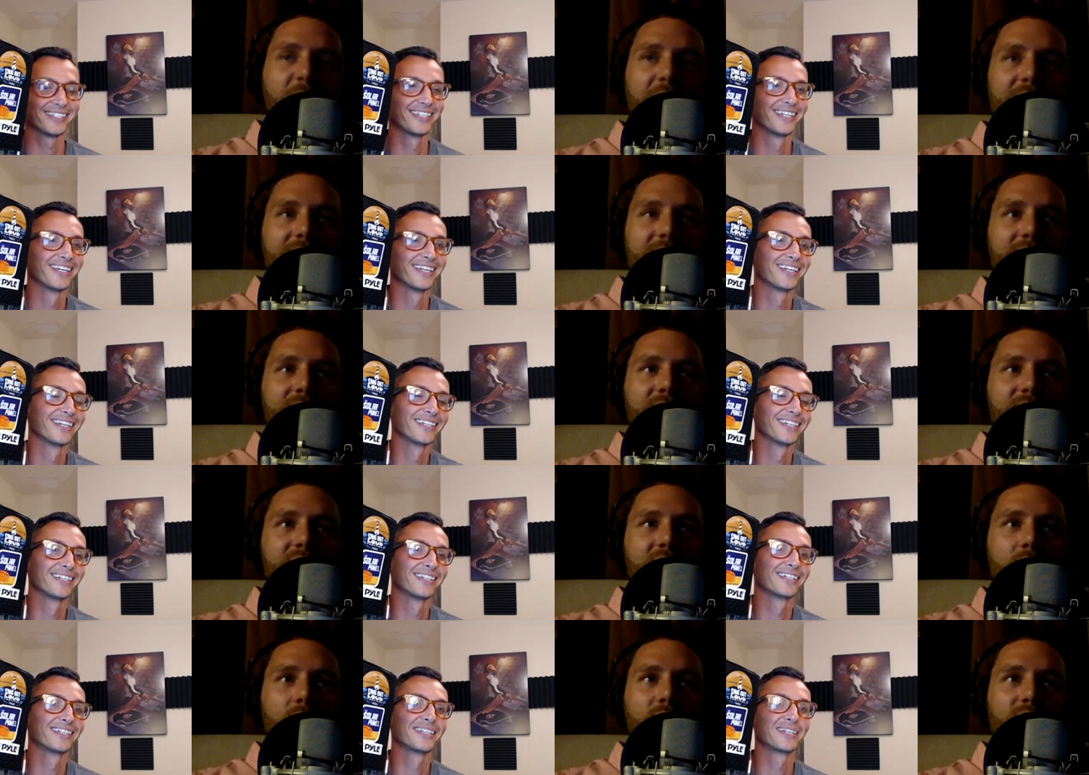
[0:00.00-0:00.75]
Speaker 1: but,
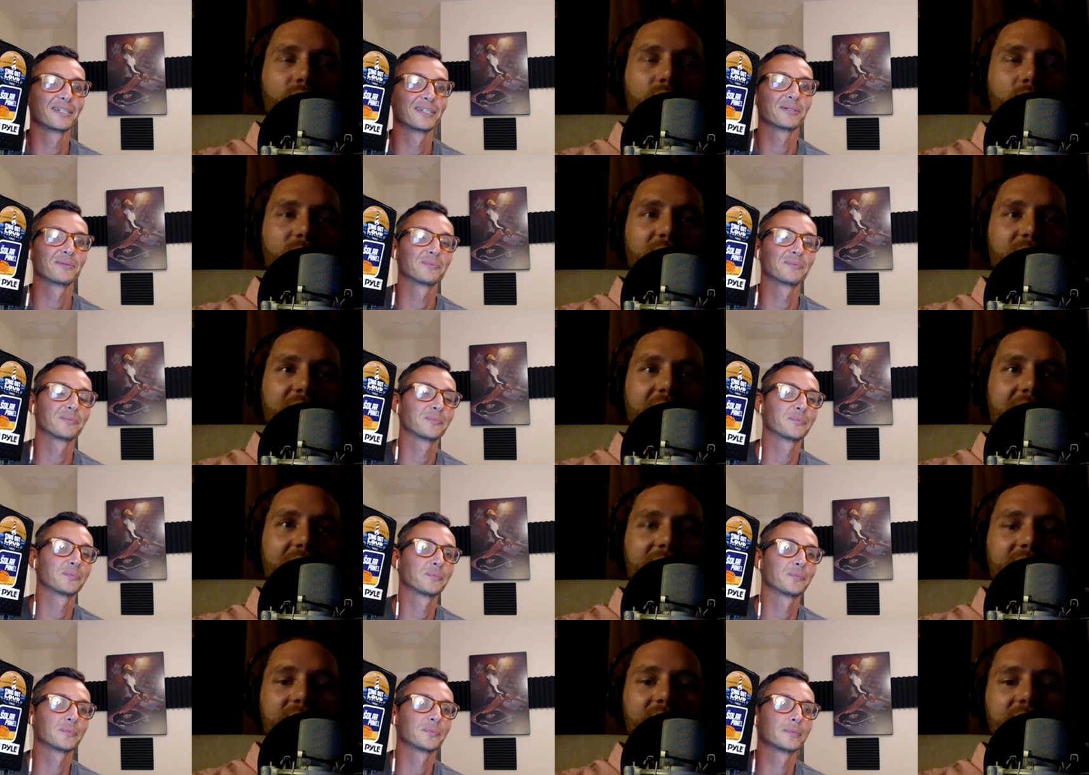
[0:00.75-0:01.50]
you know, so we've
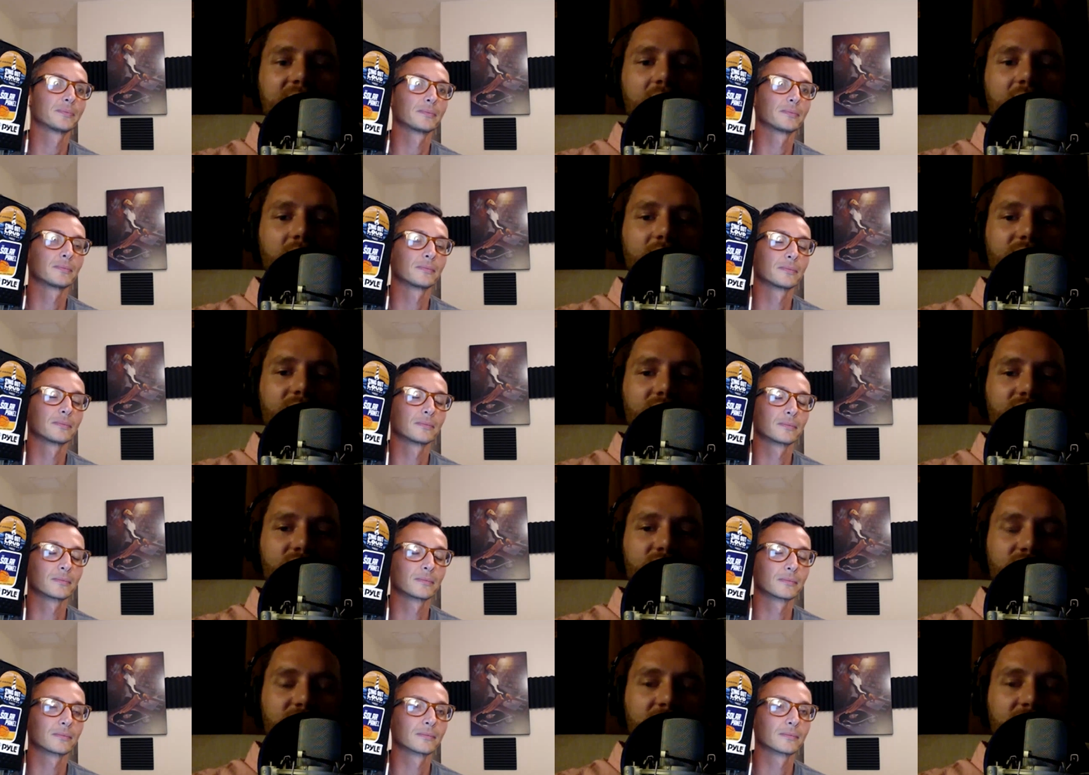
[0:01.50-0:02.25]
had, you know, it's
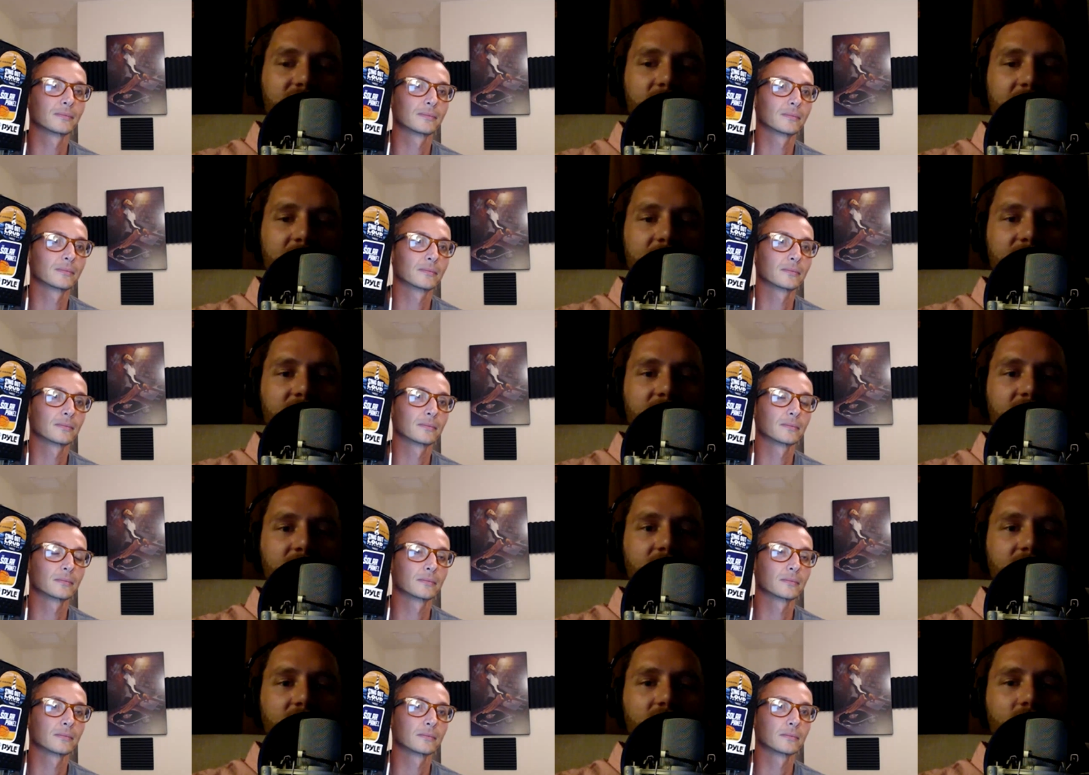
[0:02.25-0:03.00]
interesting because we have
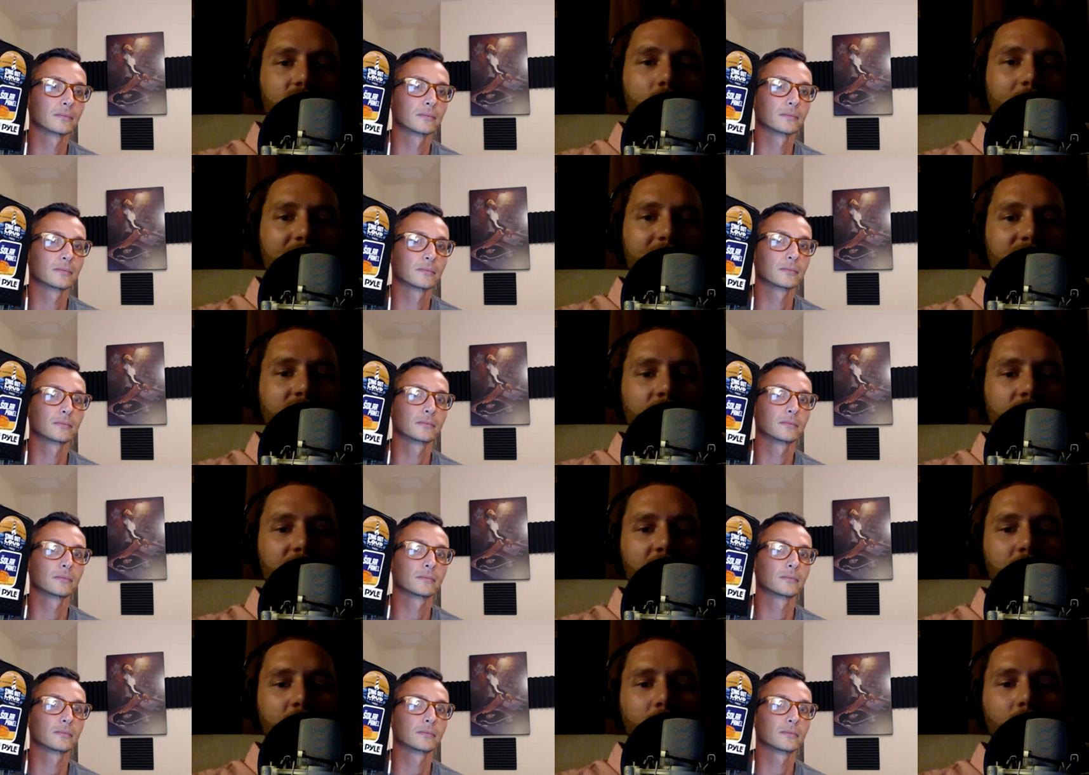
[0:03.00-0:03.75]
the, the new wave
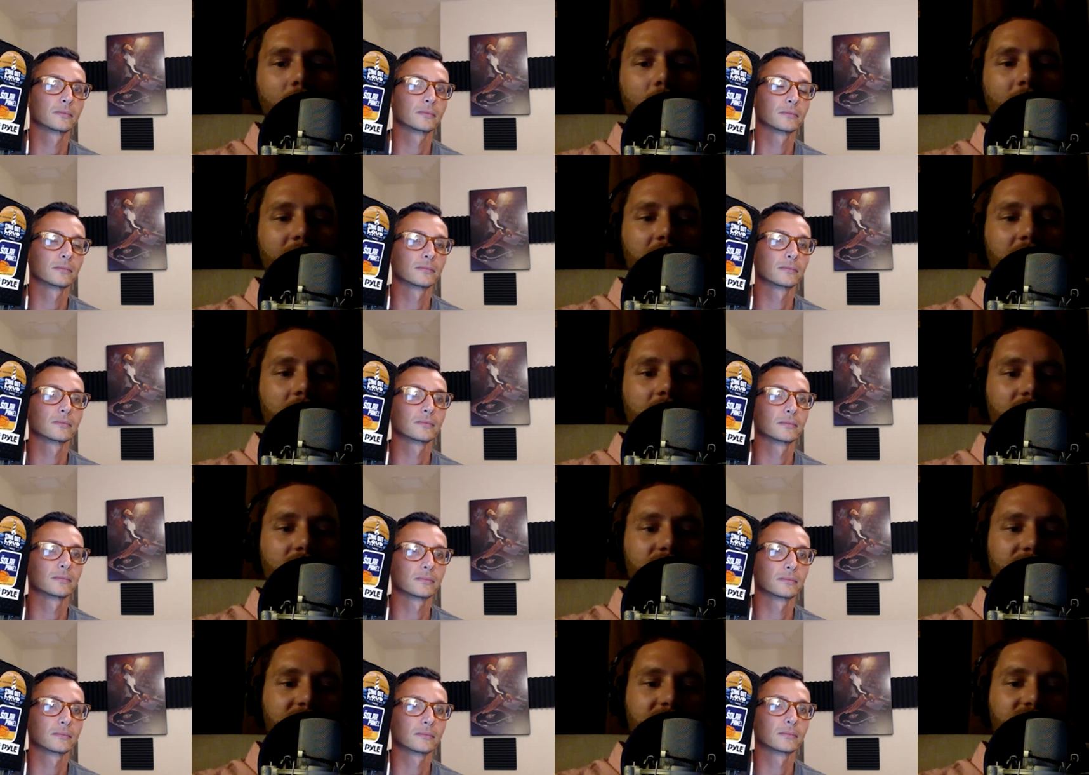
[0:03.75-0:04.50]
of people who only
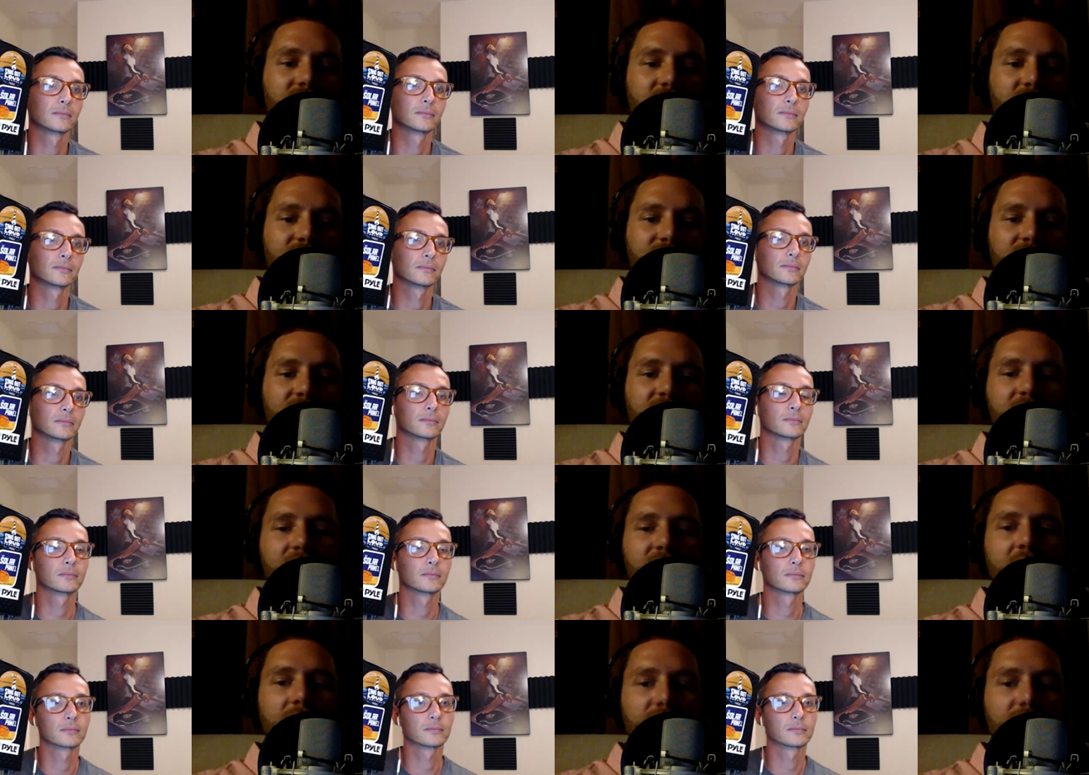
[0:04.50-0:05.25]
know it as me and Justin.
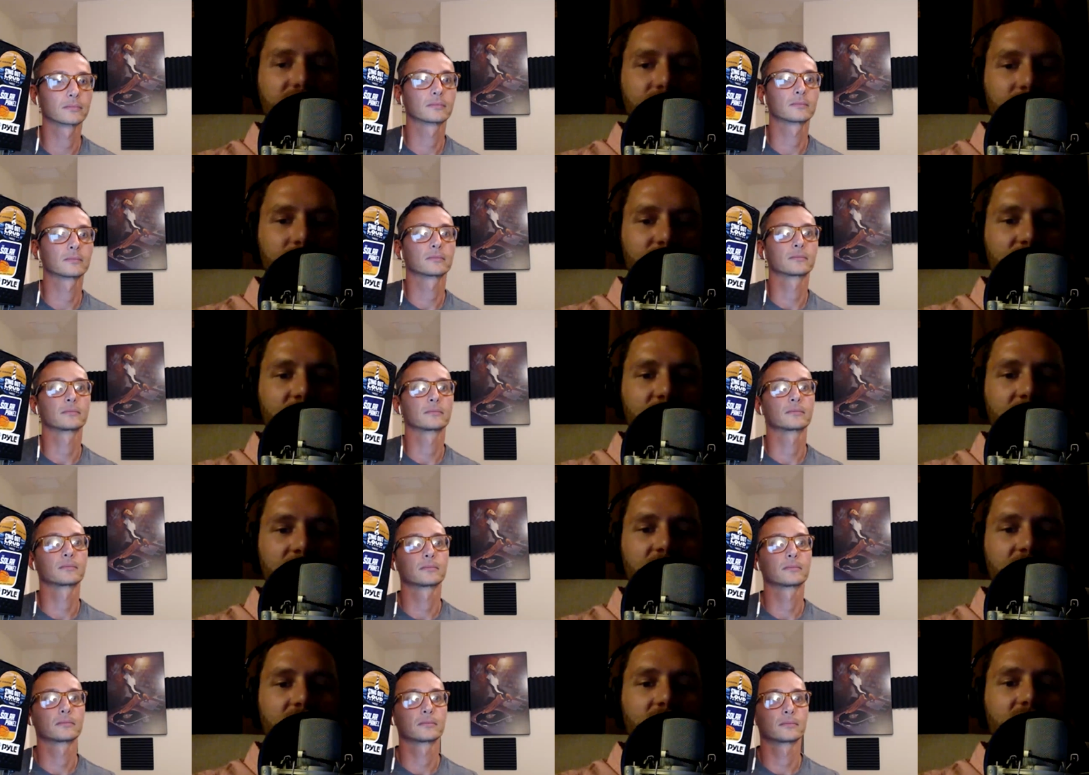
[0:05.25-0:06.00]
And then obviously we
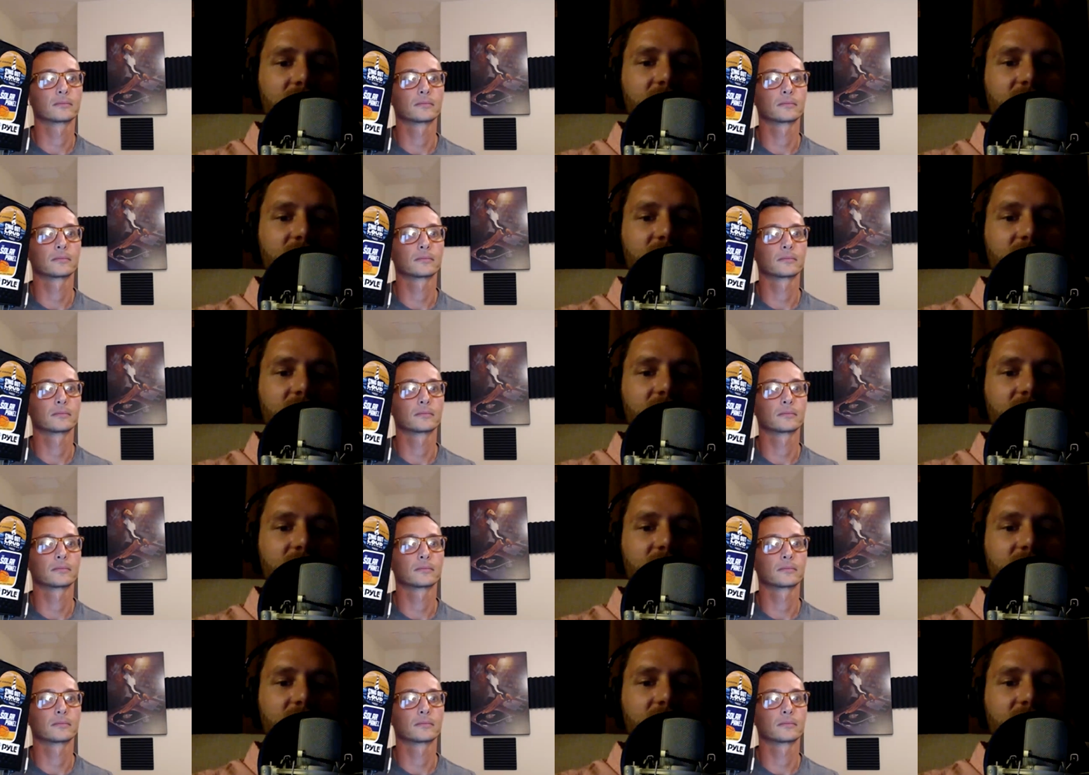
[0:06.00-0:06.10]
still have